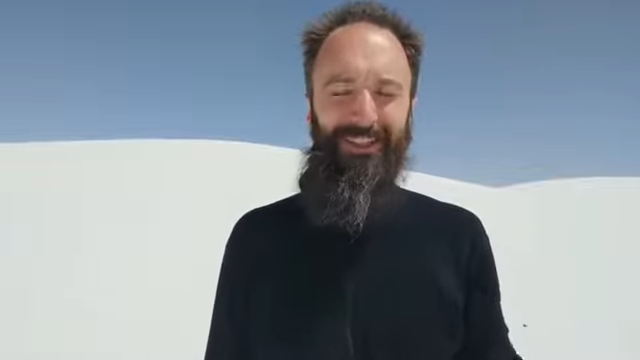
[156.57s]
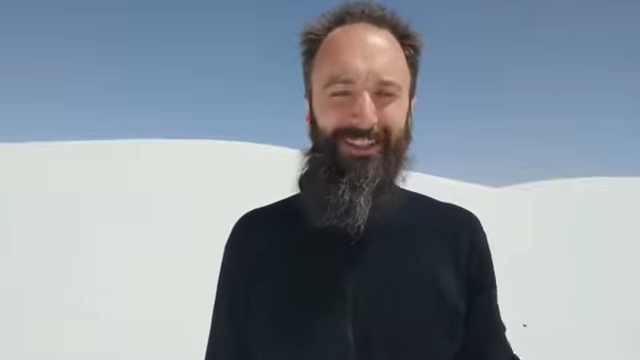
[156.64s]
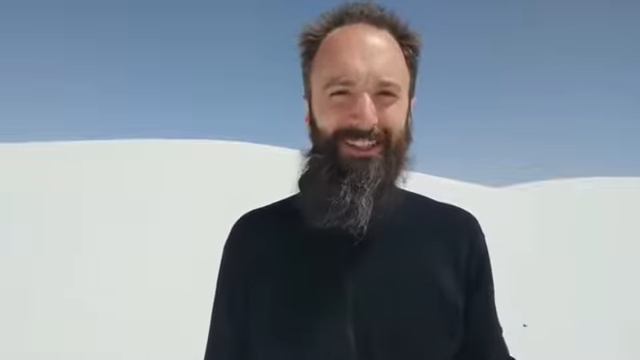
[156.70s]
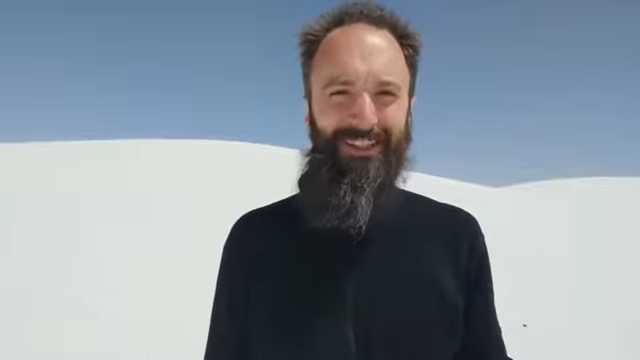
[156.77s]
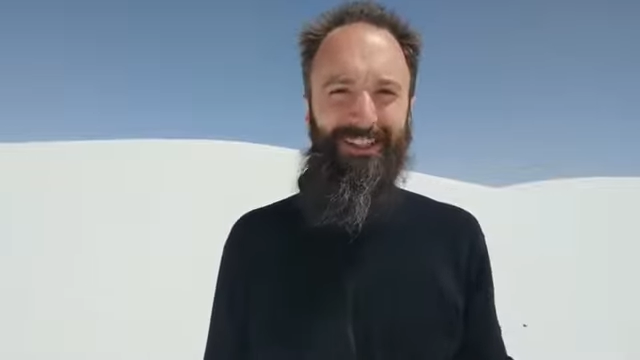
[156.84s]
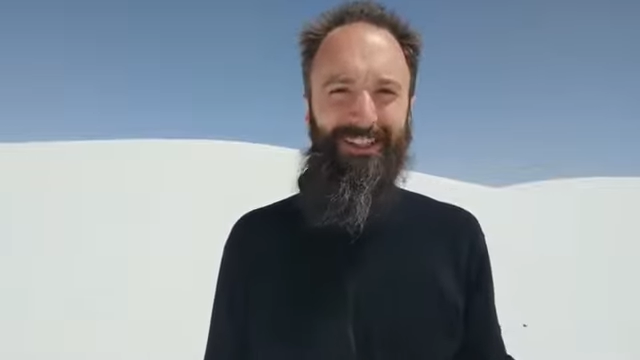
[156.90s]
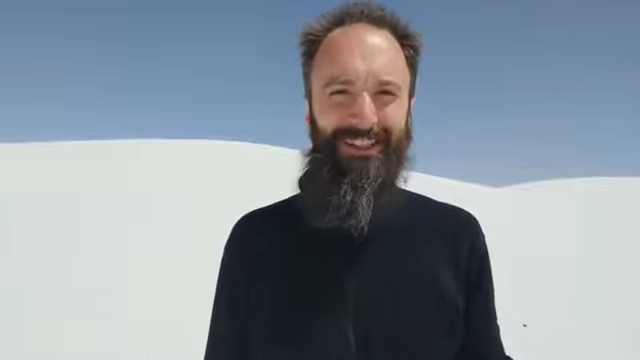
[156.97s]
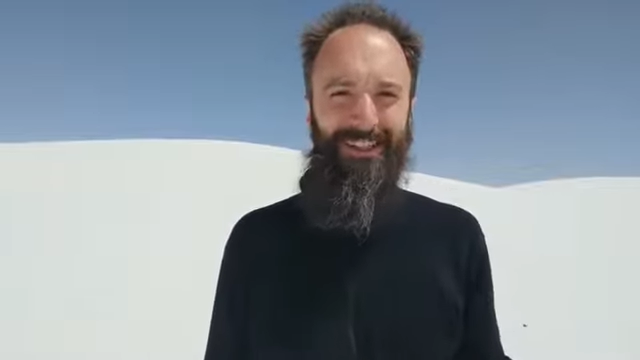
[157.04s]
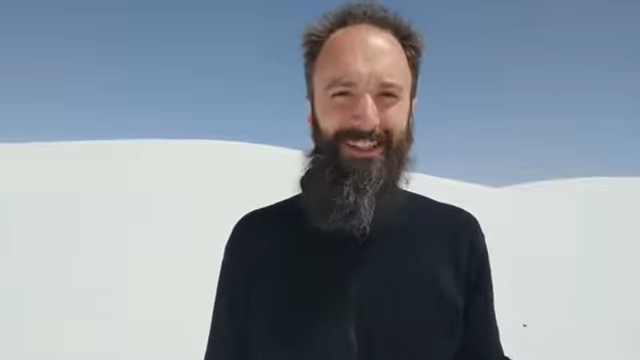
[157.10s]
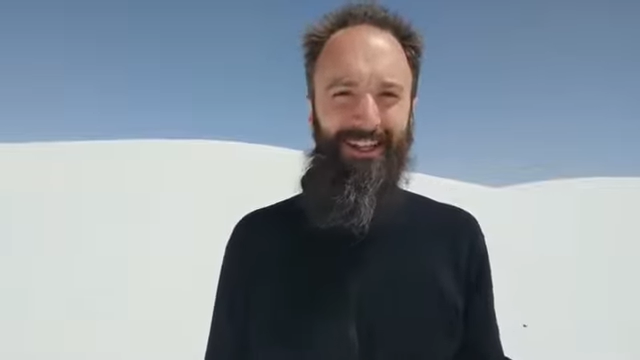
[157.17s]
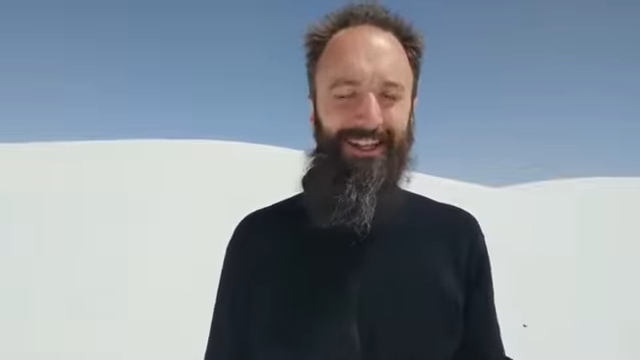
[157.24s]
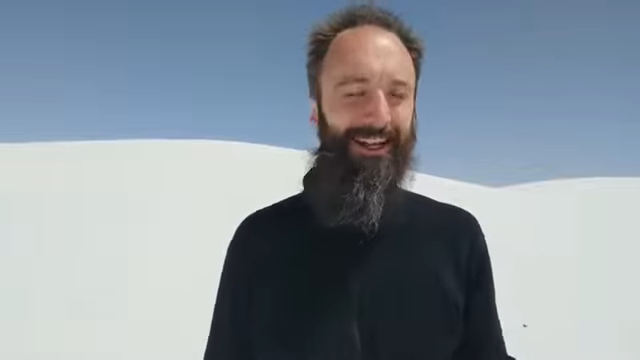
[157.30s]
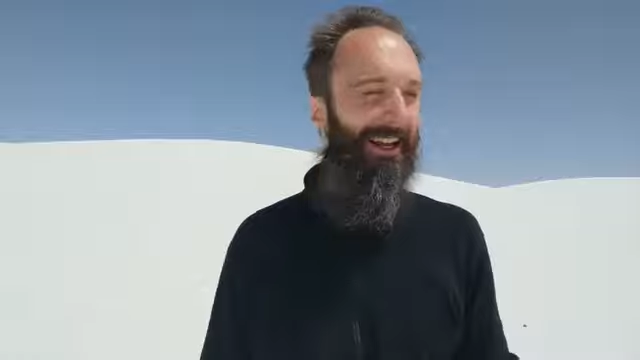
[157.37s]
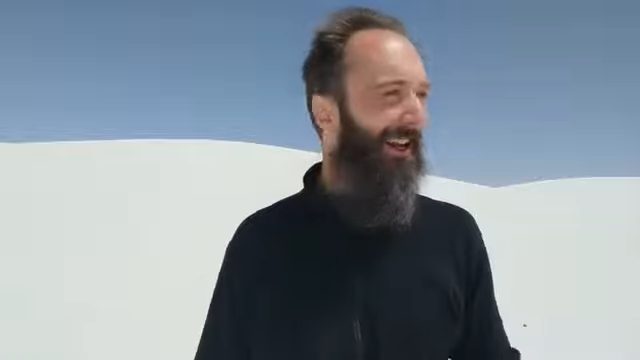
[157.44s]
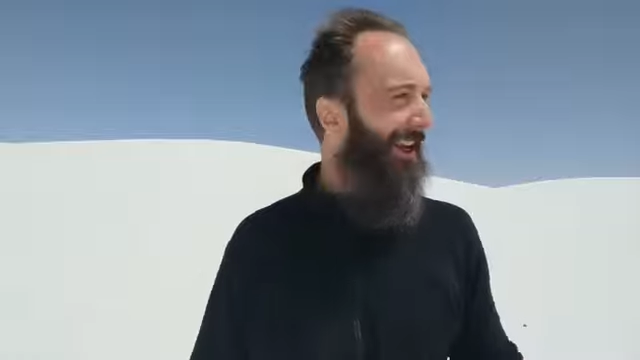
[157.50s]

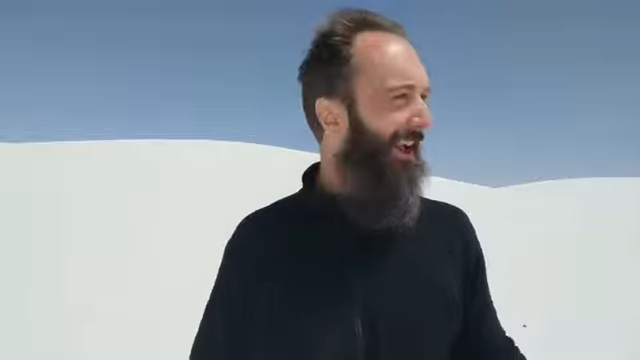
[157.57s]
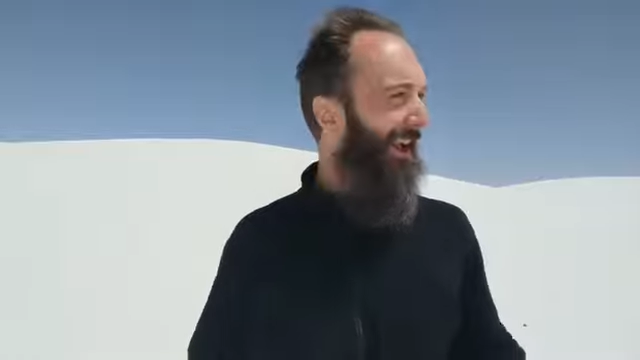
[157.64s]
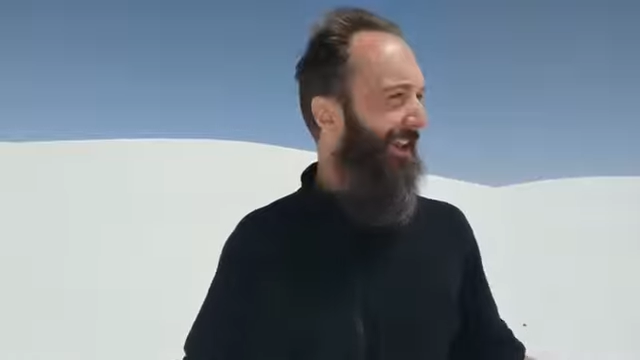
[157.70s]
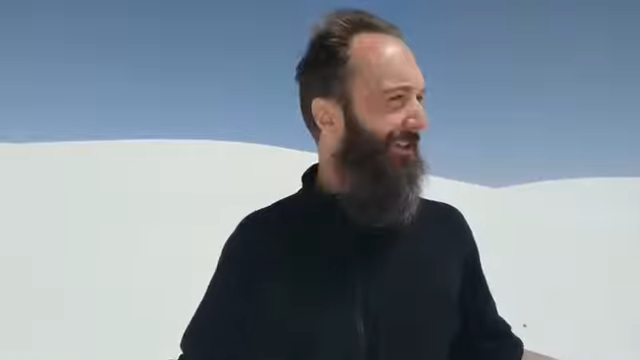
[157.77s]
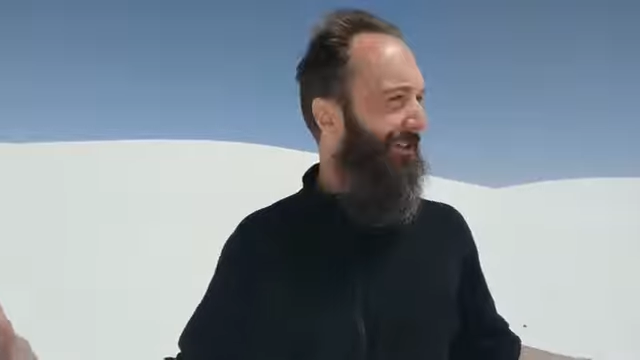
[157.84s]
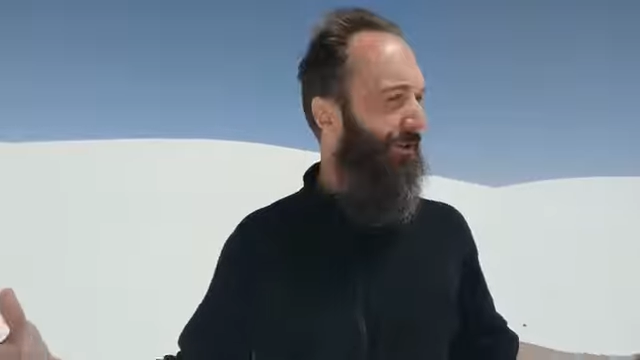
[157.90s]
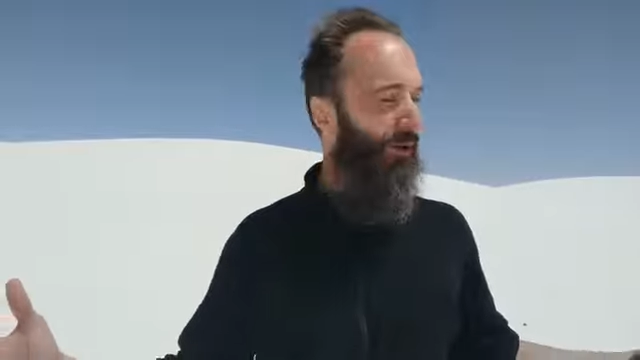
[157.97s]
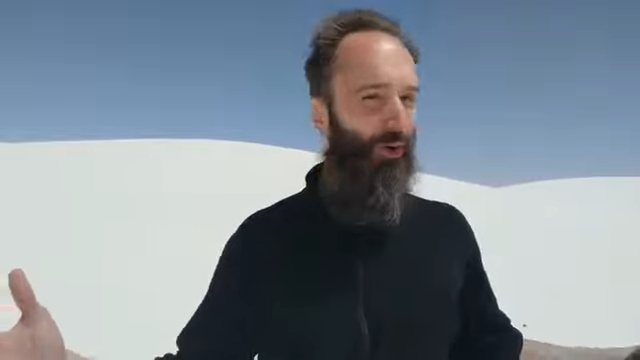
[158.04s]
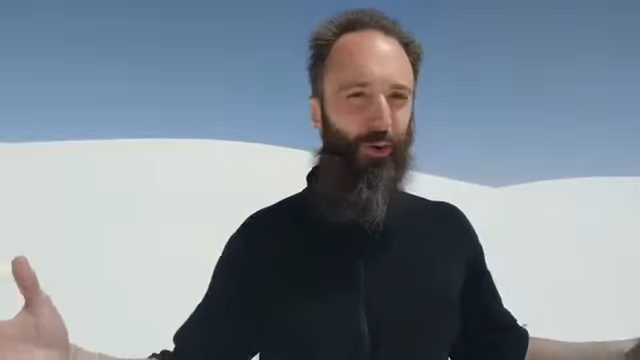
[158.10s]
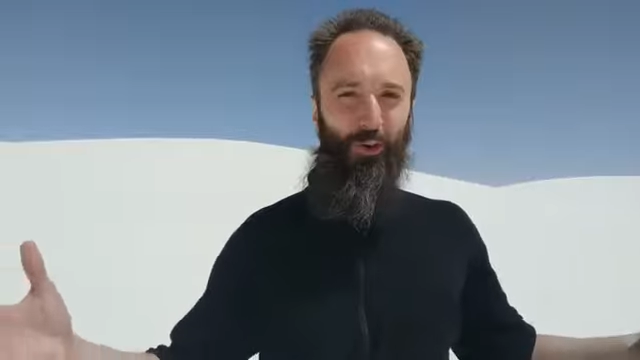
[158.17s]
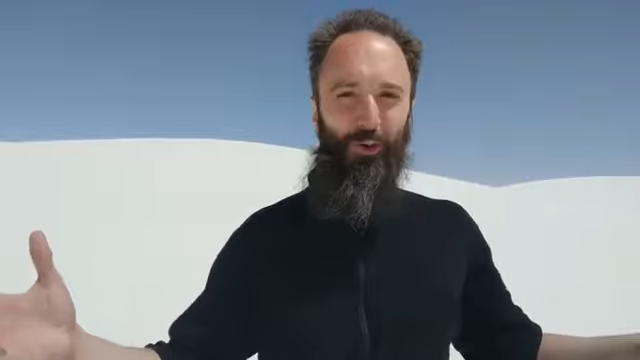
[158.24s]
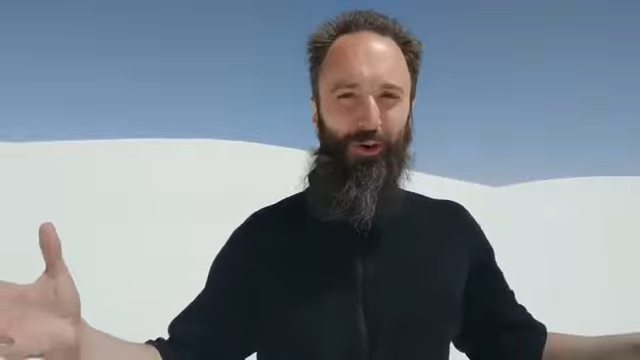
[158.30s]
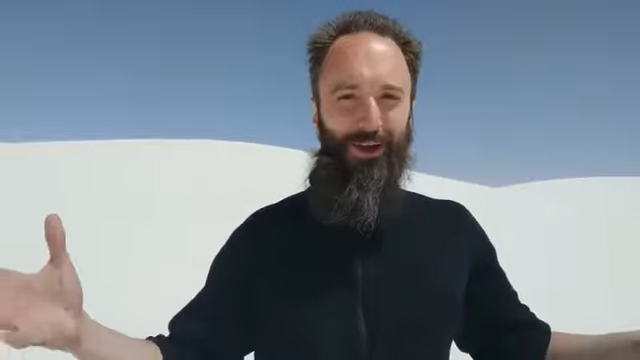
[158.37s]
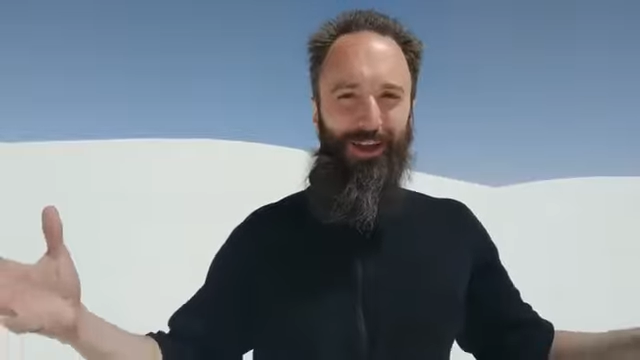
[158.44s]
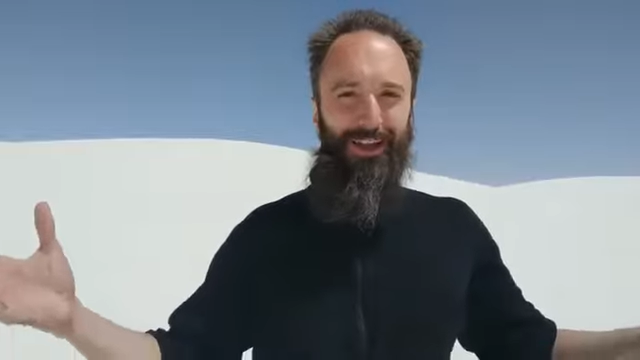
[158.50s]
sea, and
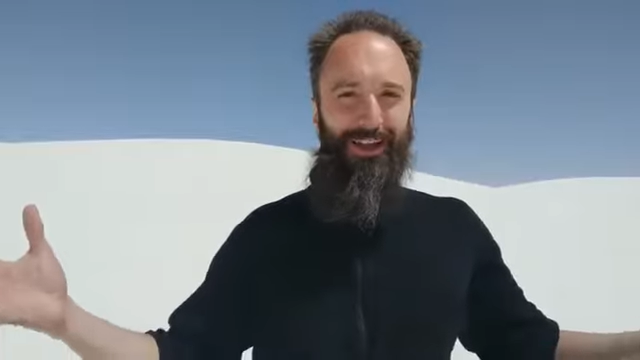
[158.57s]
so